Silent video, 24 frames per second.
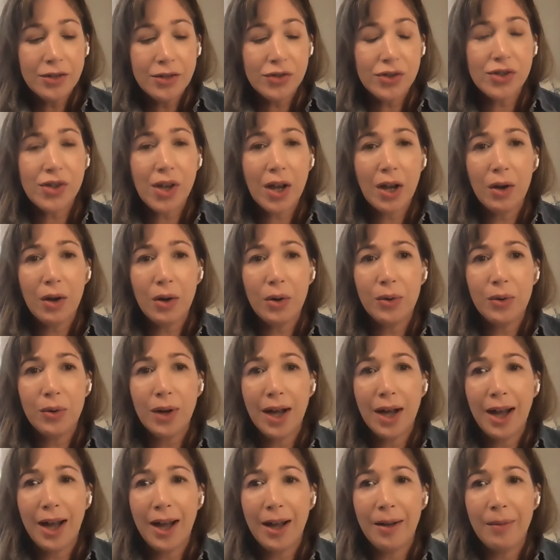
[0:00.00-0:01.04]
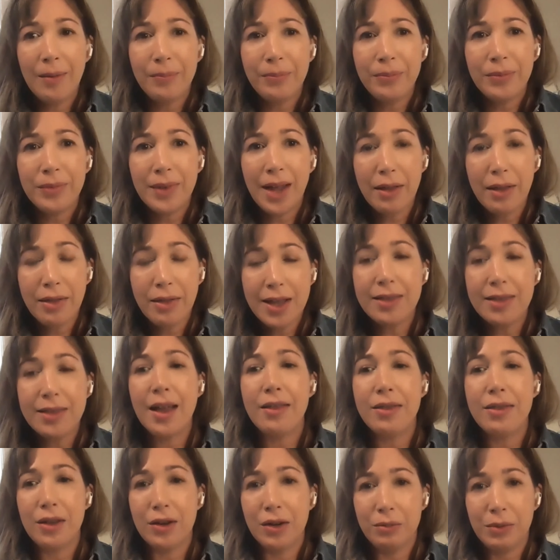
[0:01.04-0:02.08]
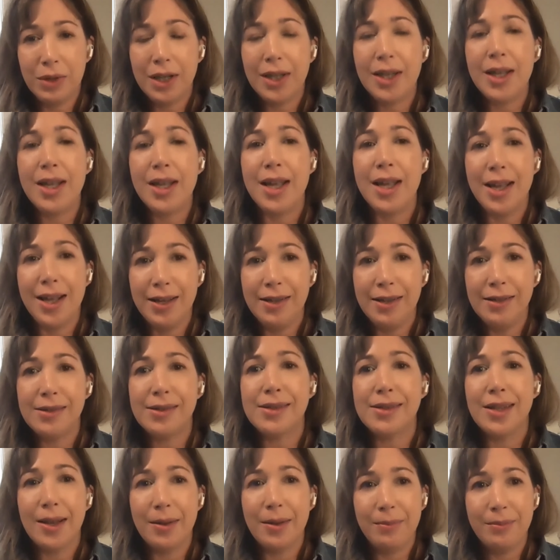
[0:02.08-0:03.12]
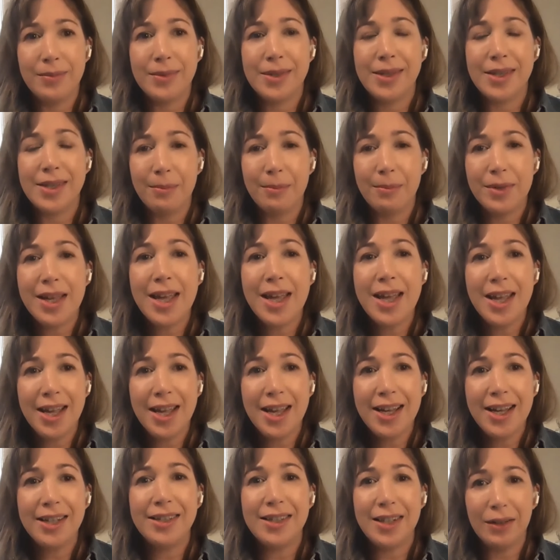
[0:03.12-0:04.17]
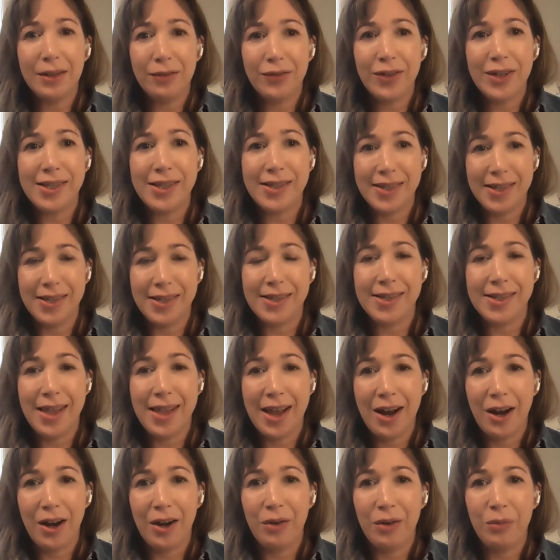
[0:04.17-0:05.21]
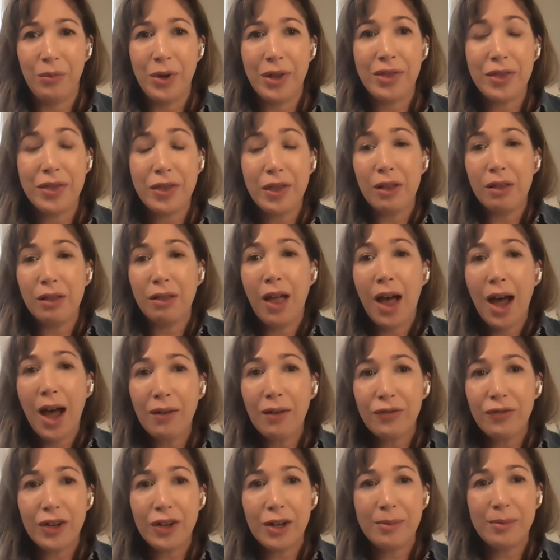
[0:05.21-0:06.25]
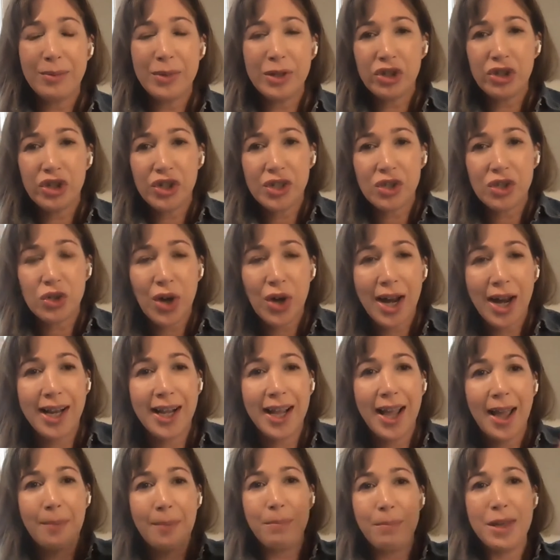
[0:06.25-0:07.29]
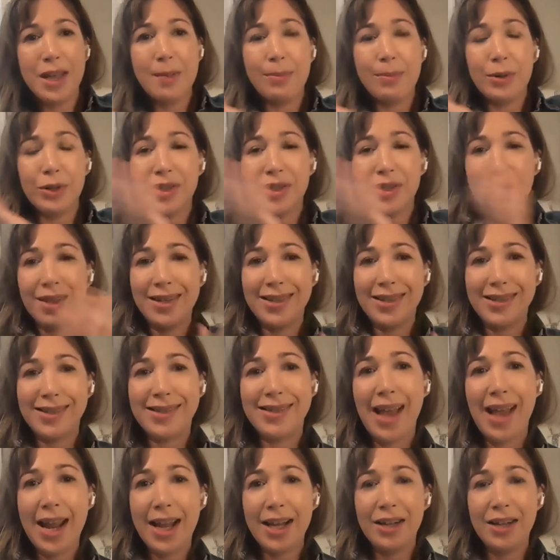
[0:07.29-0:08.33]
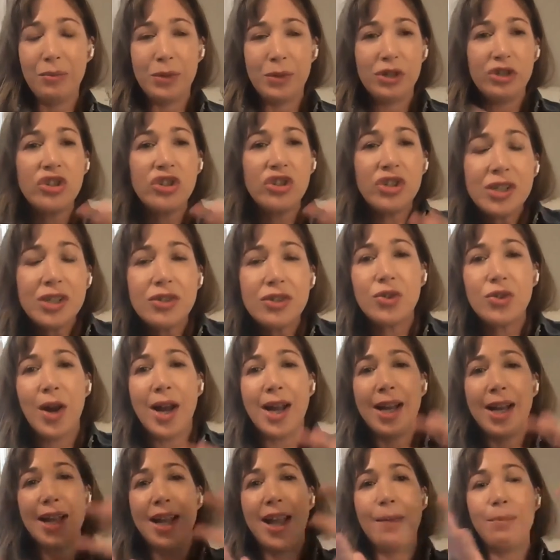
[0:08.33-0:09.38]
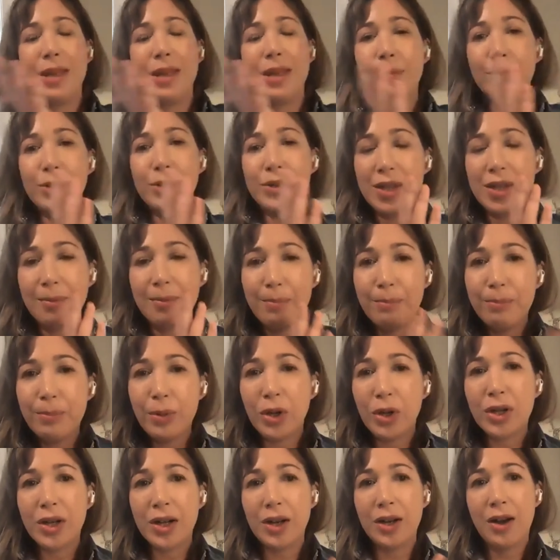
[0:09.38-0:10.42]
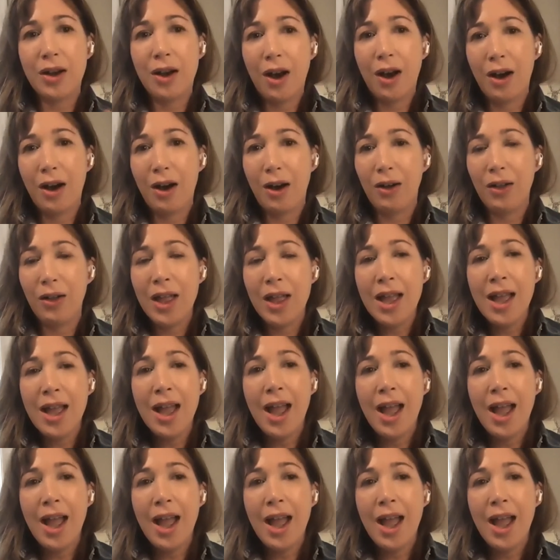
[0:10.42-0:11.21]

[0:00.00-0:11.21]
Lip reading: So I think that there really is some key differences there. With the law firm, we're just trying to get people to the site. We're just trying to get people to book a call.